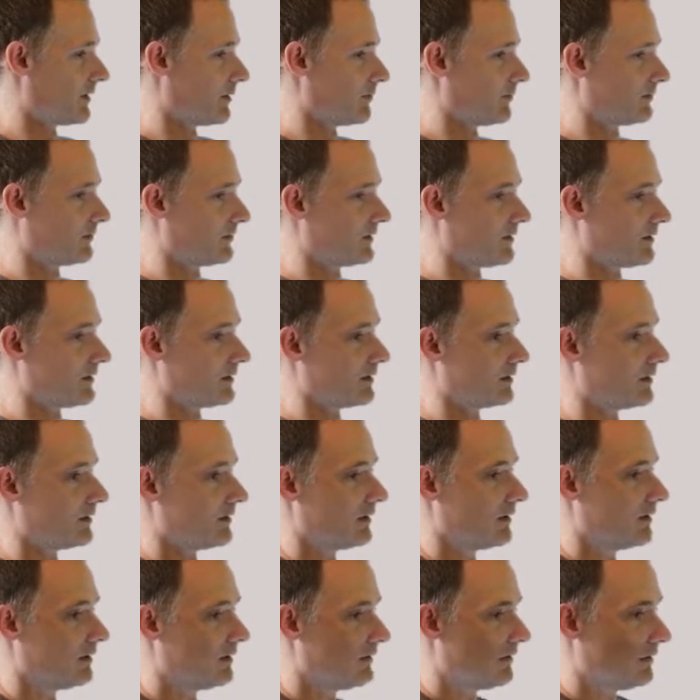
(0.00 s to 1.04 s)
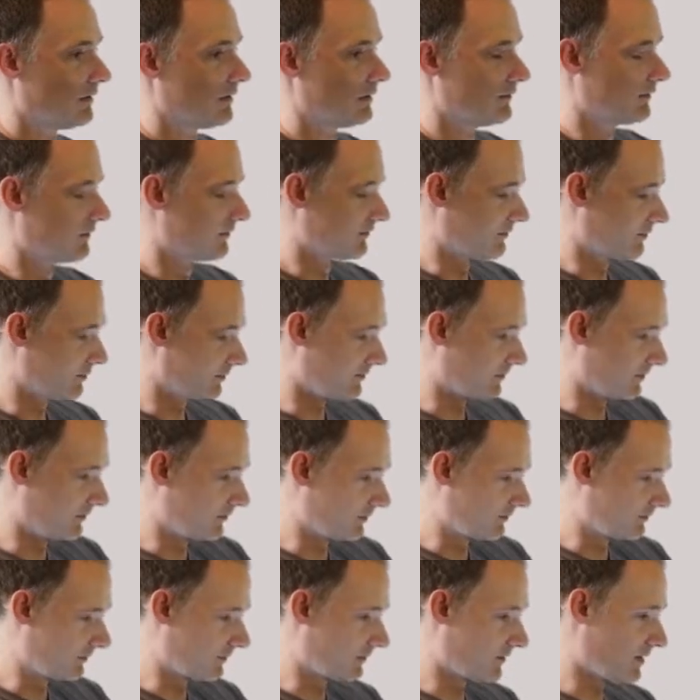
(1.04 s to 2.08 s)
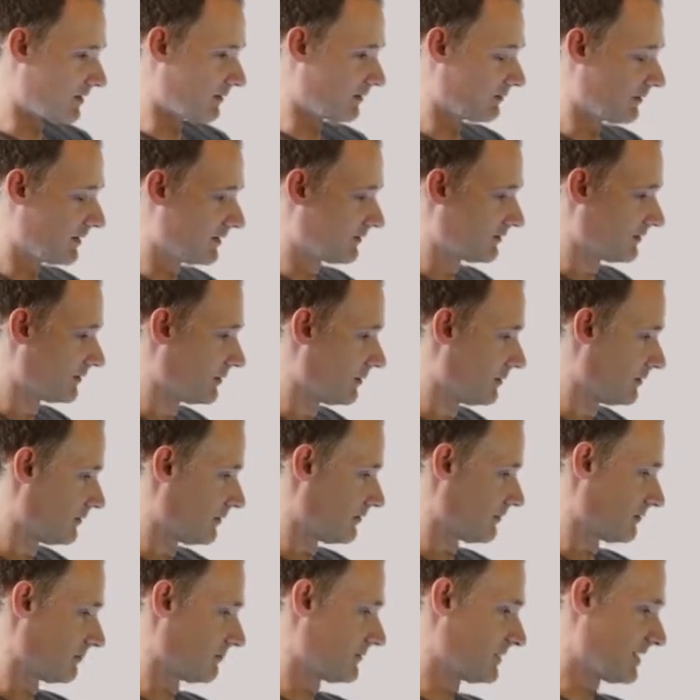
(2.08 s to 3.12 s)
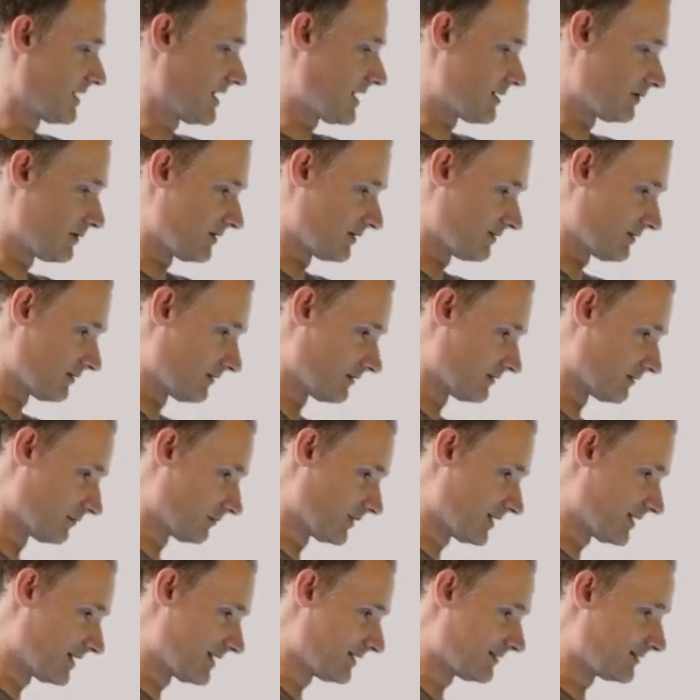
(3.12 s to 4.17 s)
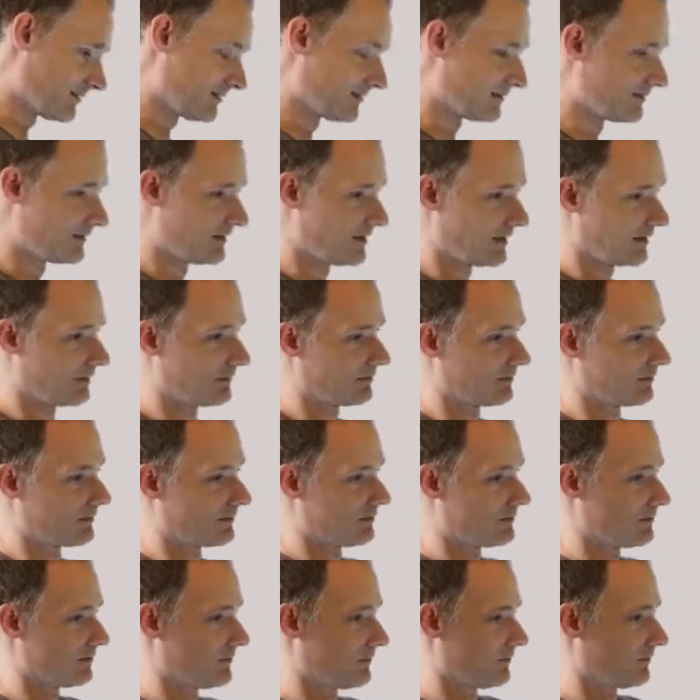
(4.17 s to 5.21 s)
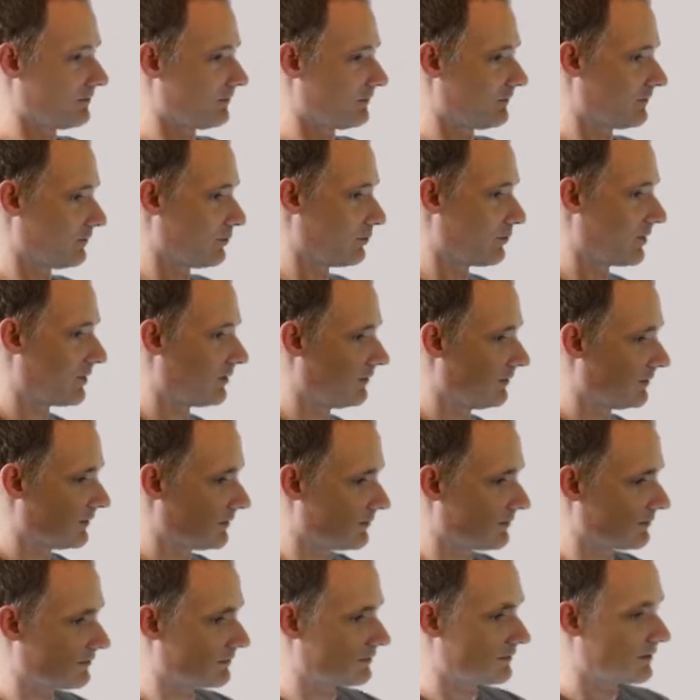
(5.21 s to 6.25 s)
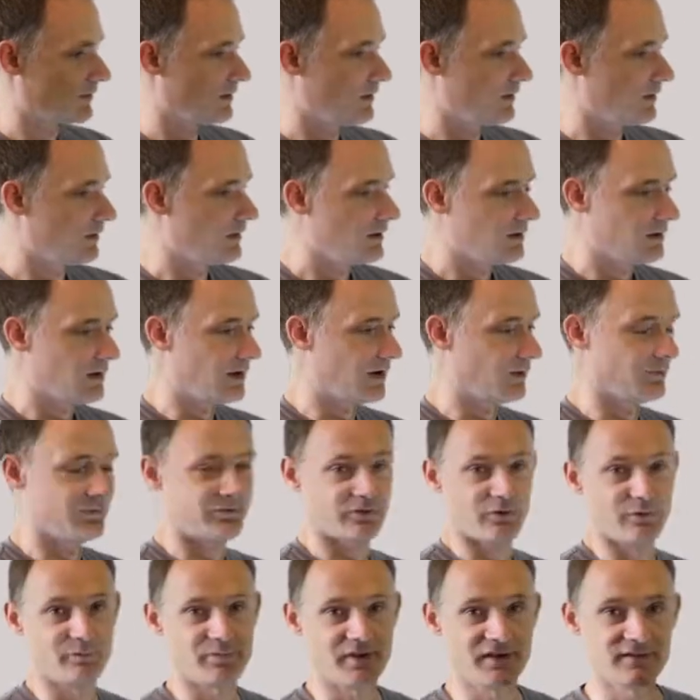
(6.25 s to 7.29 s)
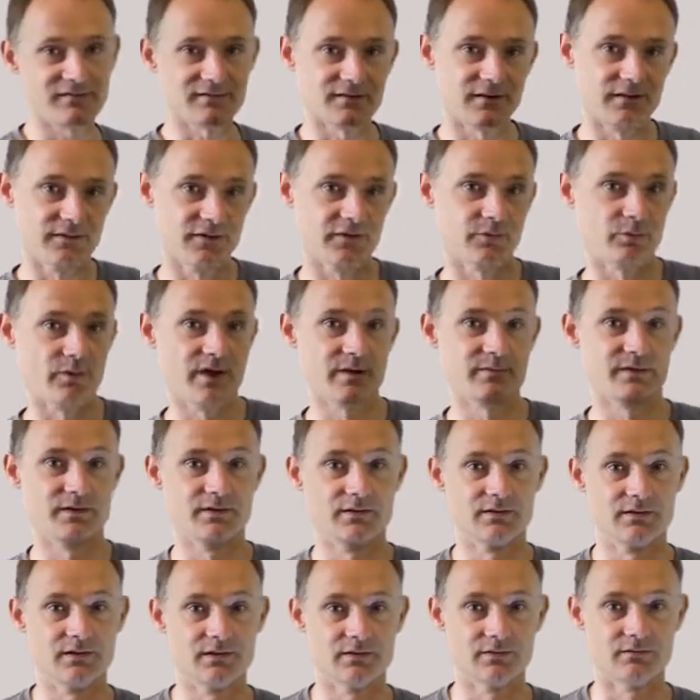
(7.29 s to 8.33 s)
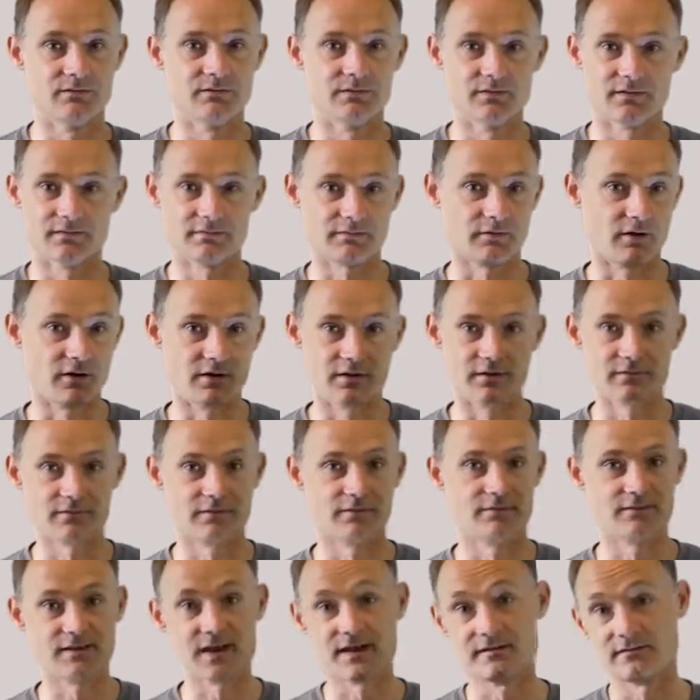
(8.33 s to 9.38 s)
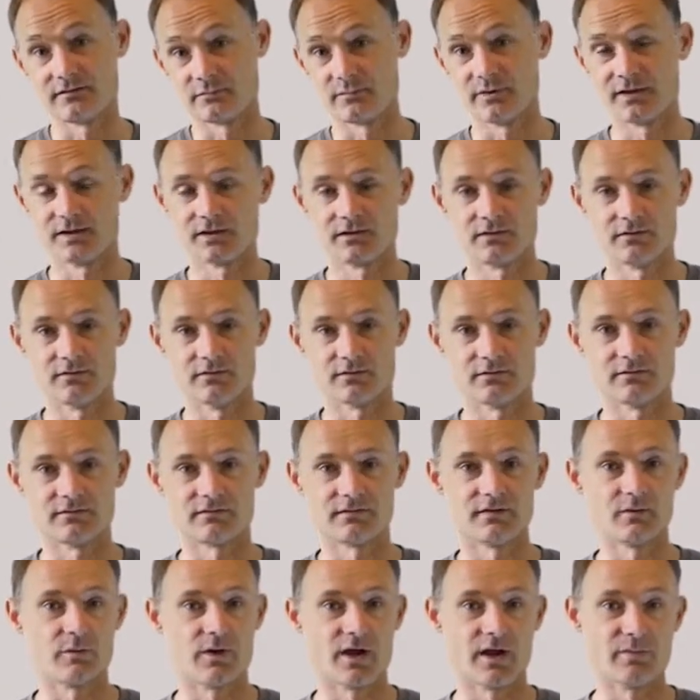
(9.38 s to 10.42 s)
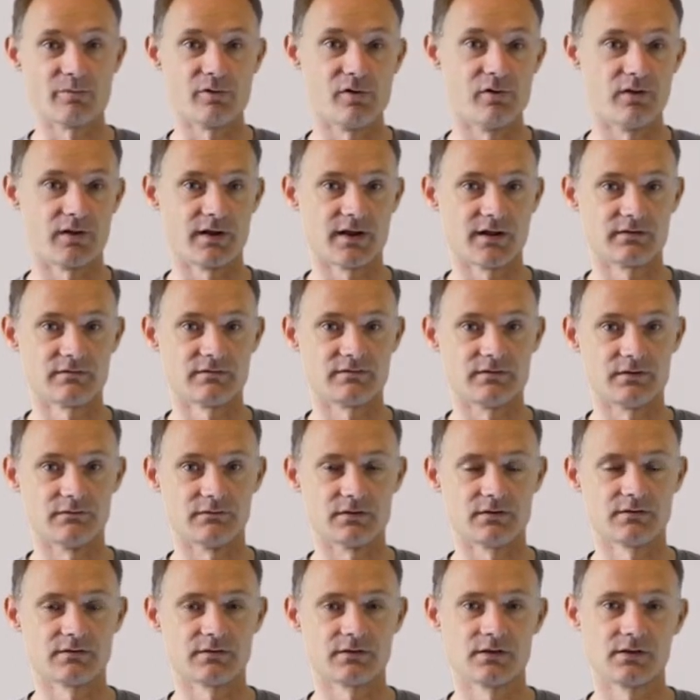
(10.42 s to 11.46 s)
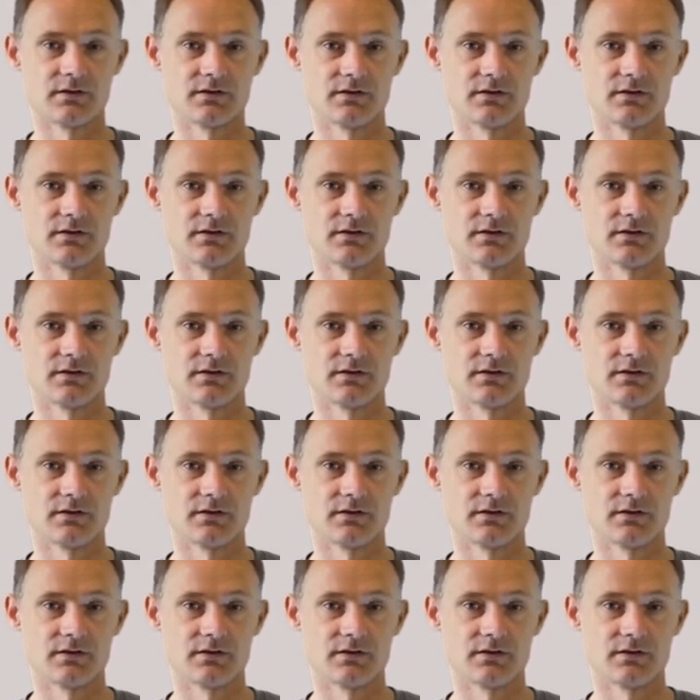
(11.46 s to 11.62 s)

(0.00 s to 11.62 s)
I'm seeing. There's some serious discoloration, there's some damage, there's some cuts, nicks, all sorts of brittleness. So based on this webbing alone, this harness is dead to me. You can see why I pulled it out of service.